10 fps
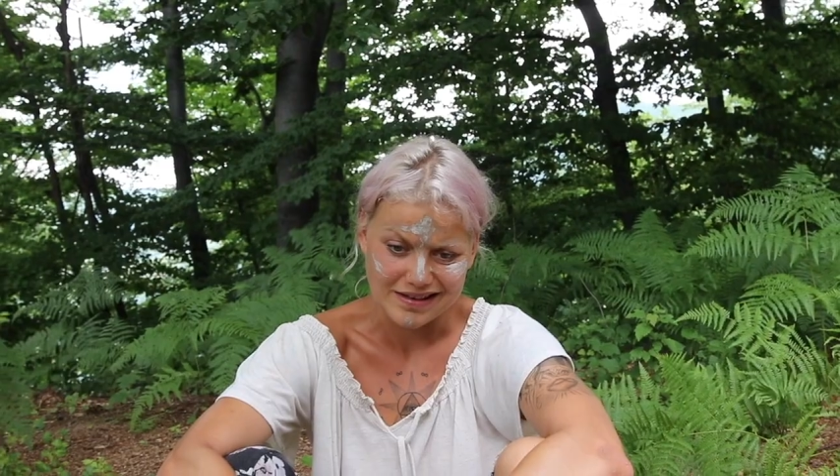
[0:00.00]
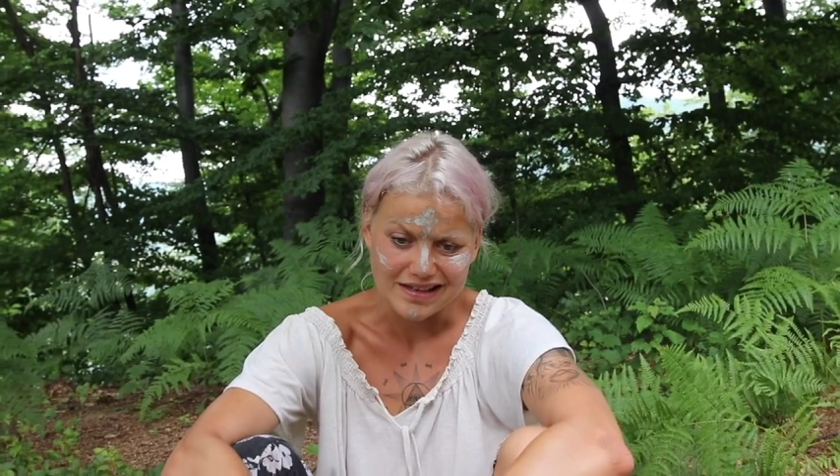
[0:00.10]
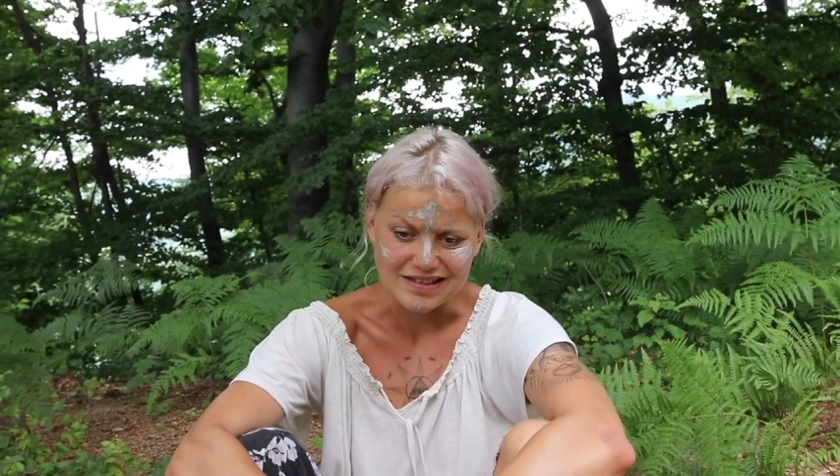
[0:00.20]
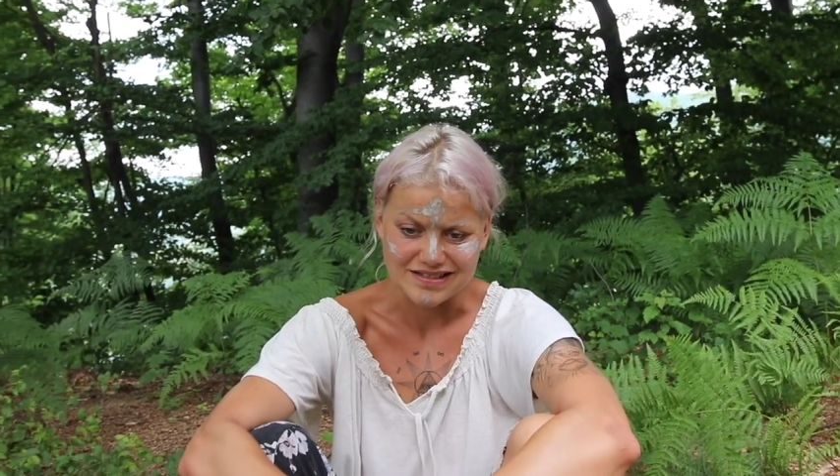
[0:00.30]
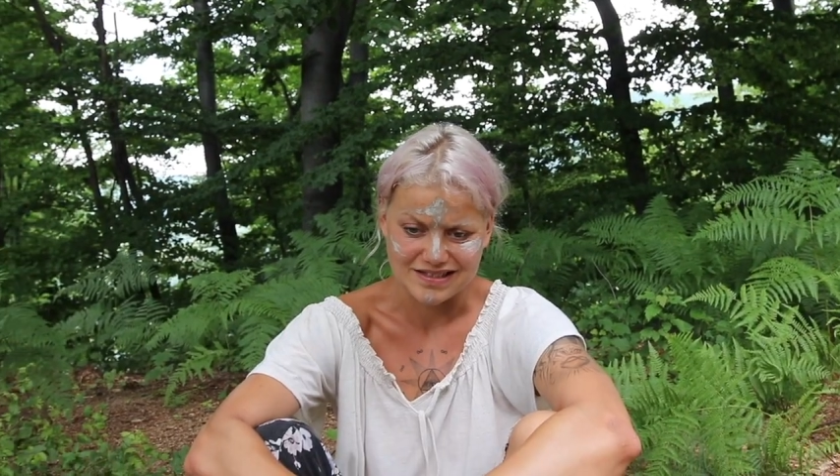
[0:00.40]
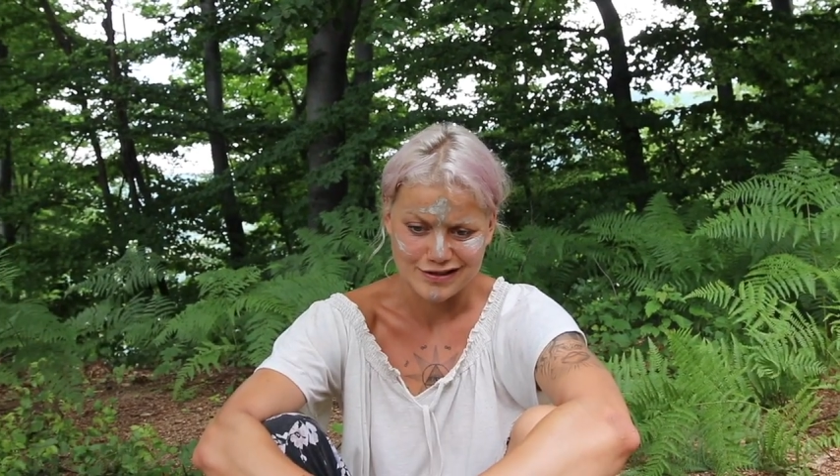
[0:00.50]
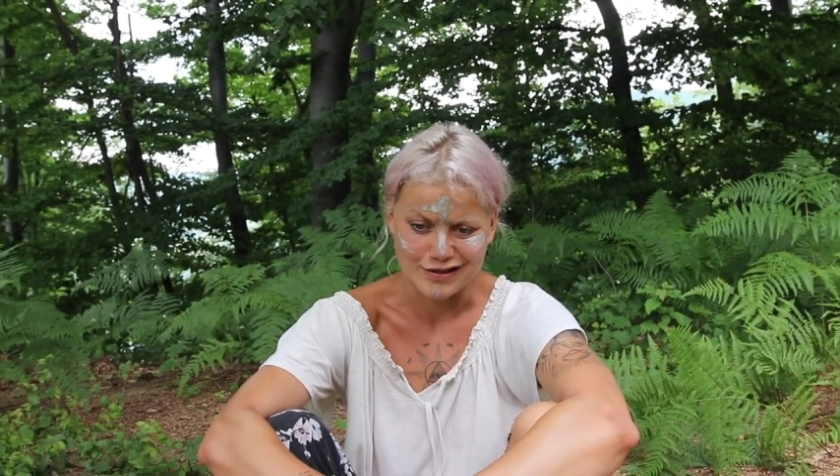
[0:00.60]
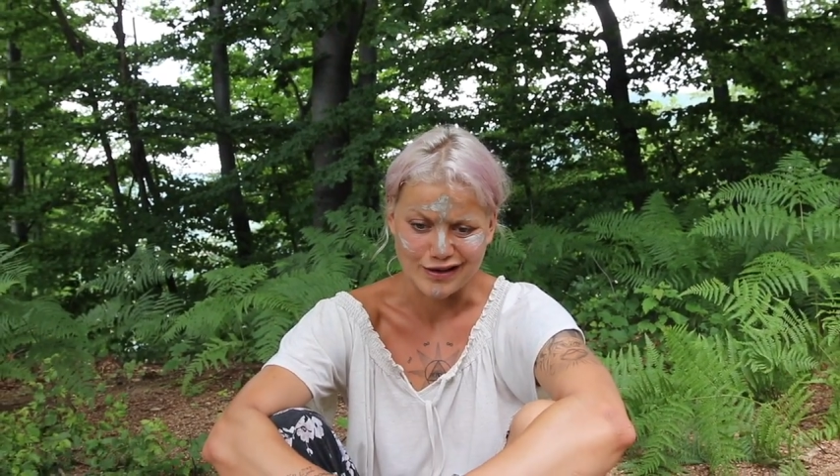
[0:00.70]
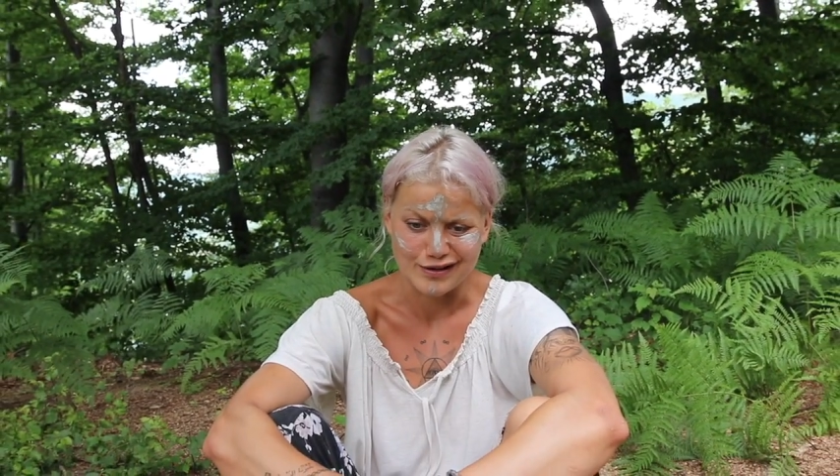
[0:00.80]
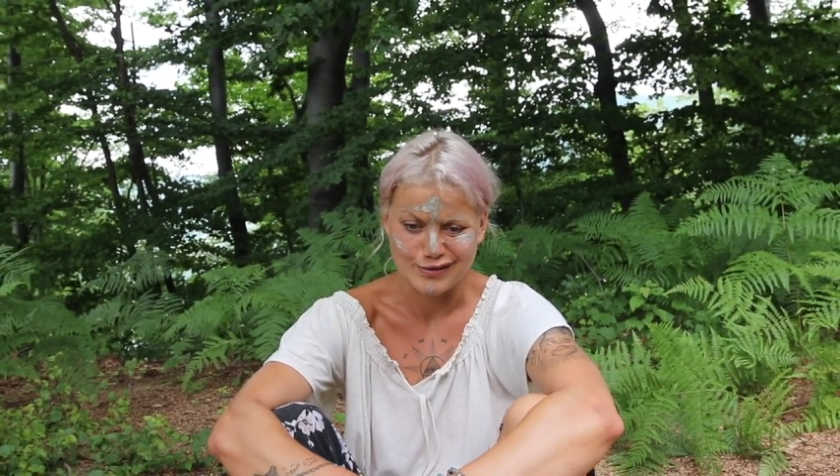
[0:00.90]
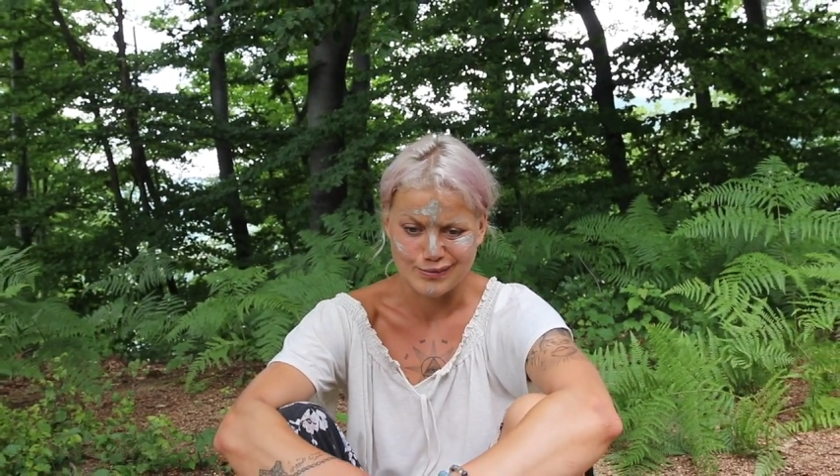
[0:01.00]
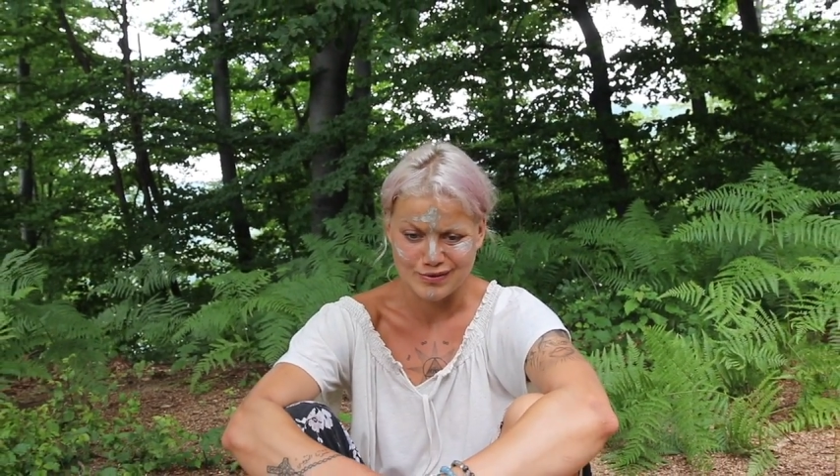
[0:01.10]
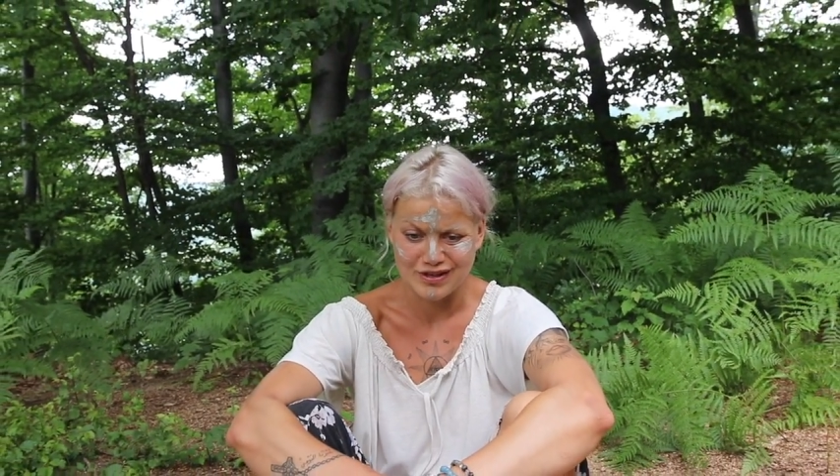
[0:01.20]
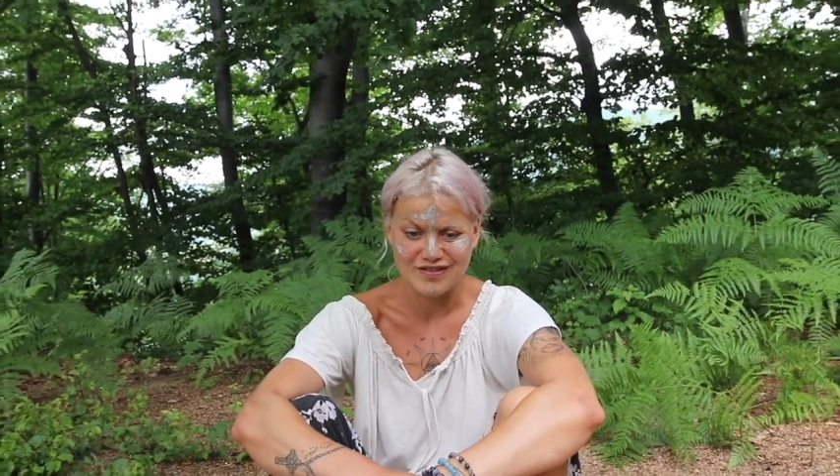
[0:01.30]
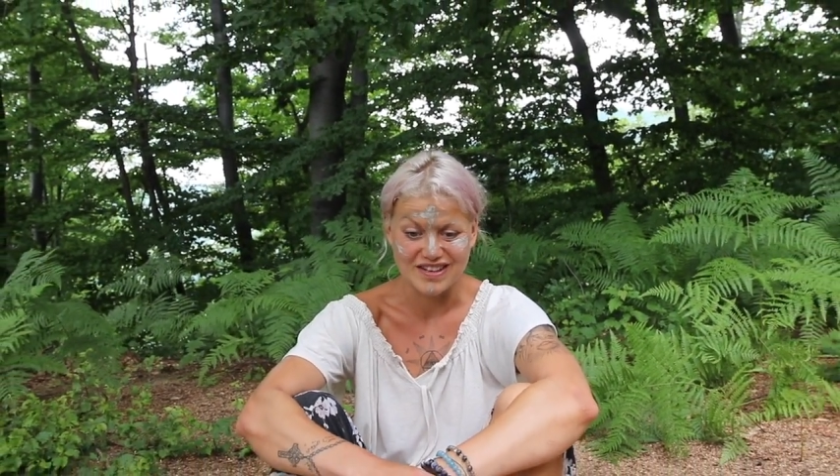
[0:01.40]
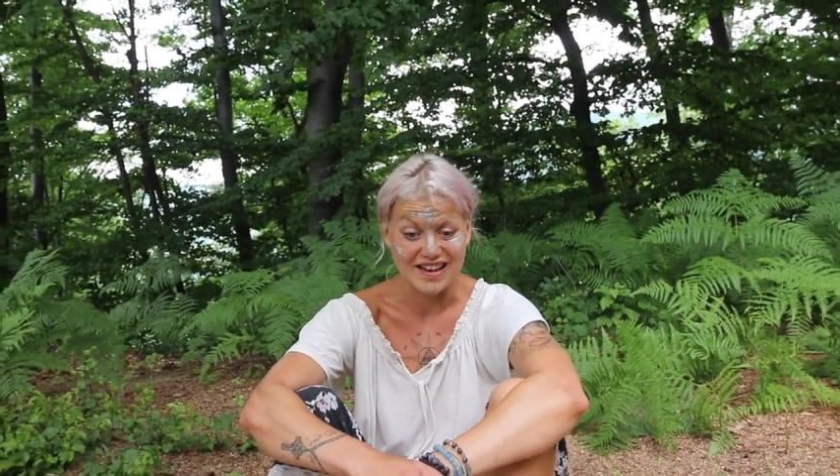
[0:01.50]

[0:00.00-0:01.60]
needs each other to breathe in